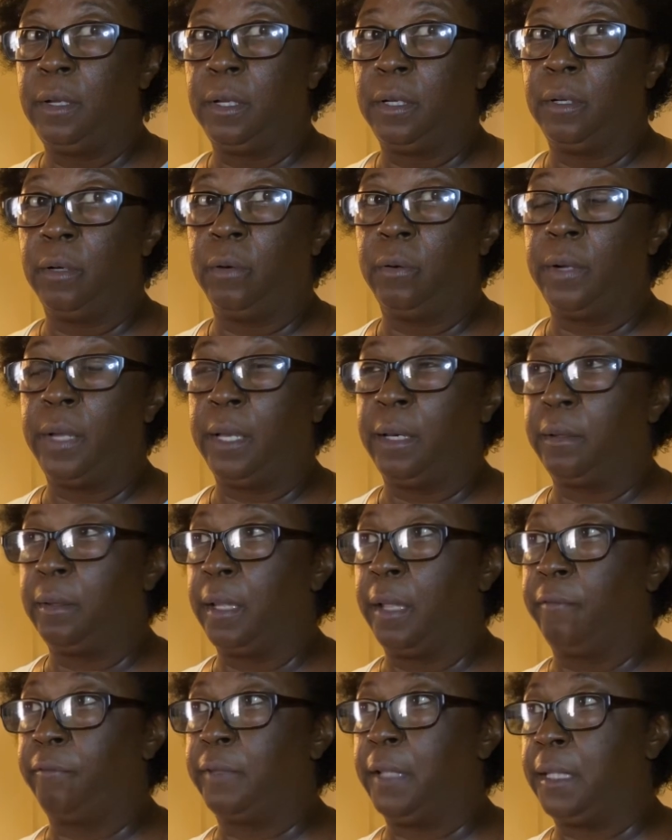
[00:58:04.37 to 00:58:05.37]
And
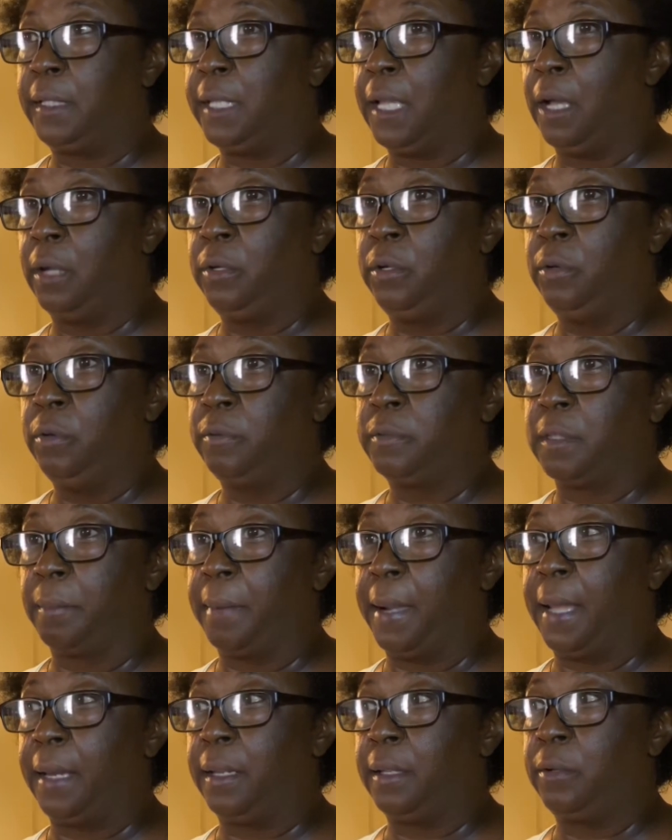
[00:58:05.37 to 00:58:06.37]
if they tell you
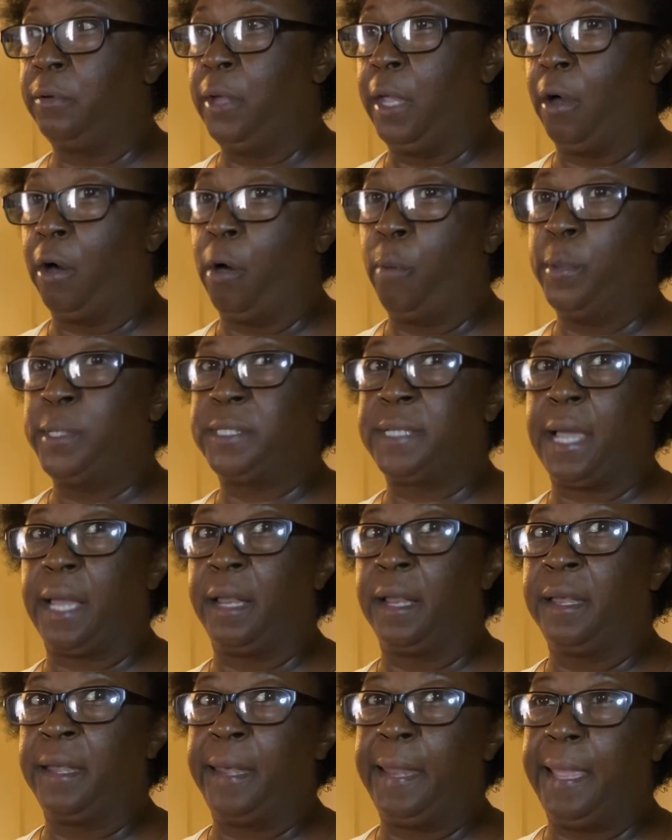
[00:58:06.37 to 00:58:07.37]
somebody, you always
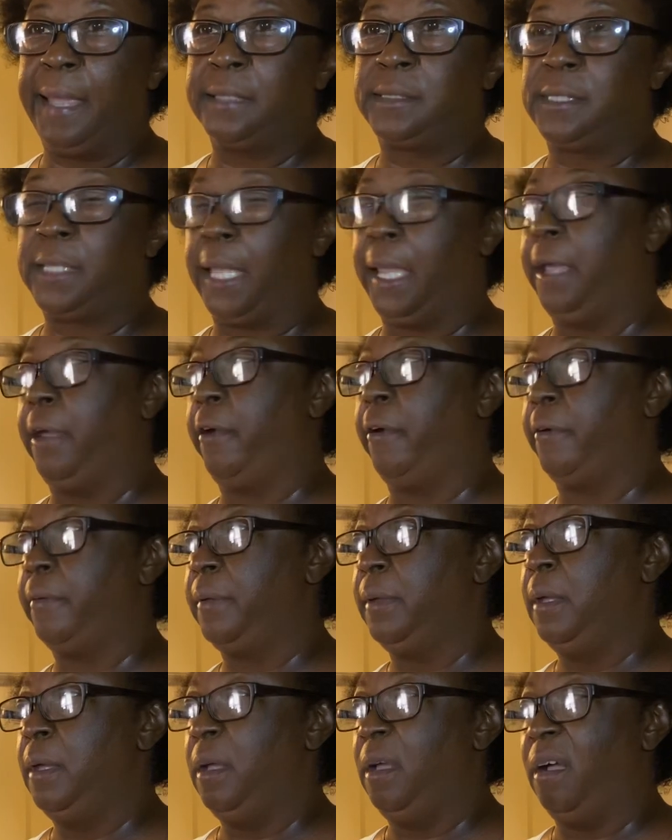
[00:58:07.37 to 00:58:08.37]
got a naysayer,
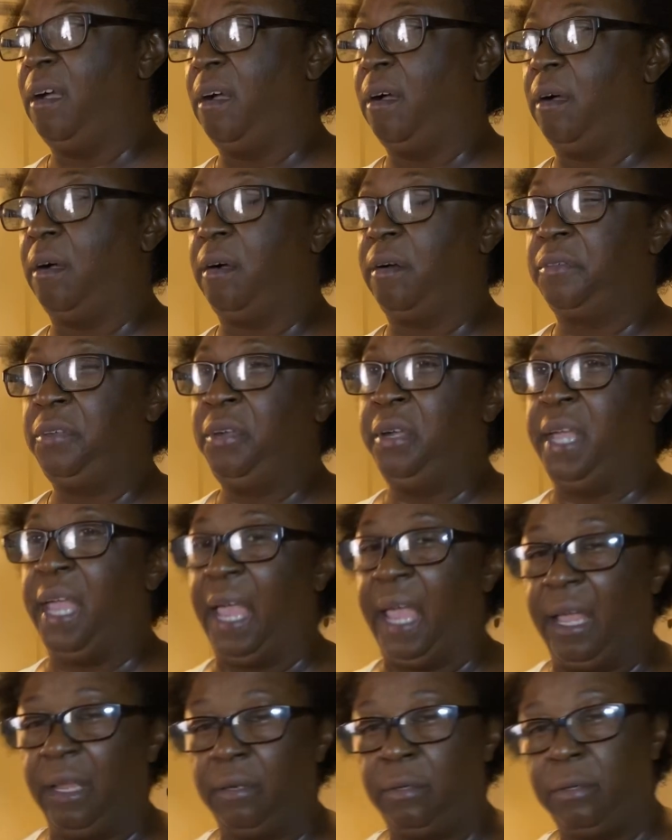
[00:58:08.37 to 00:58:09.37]
you
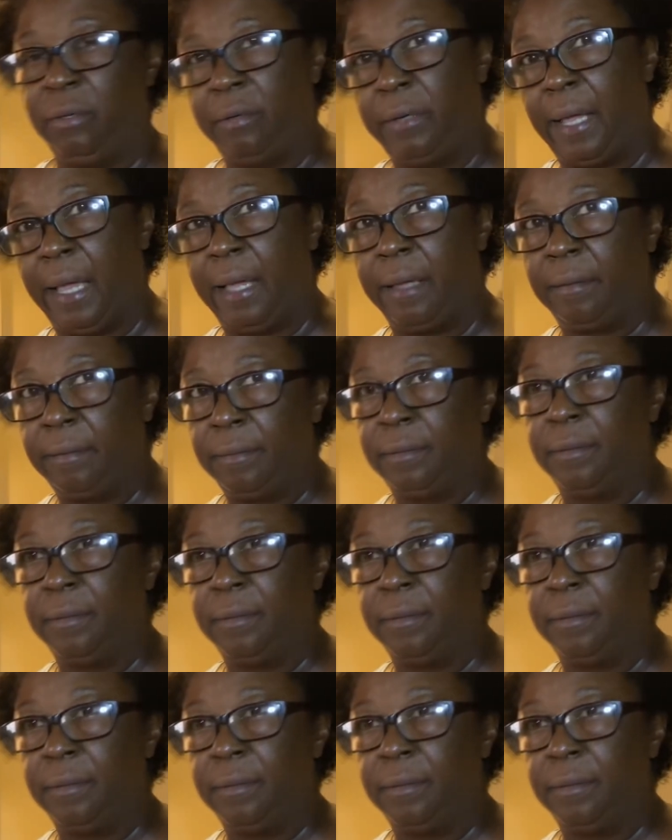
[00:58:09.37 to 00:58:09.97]
can't do that.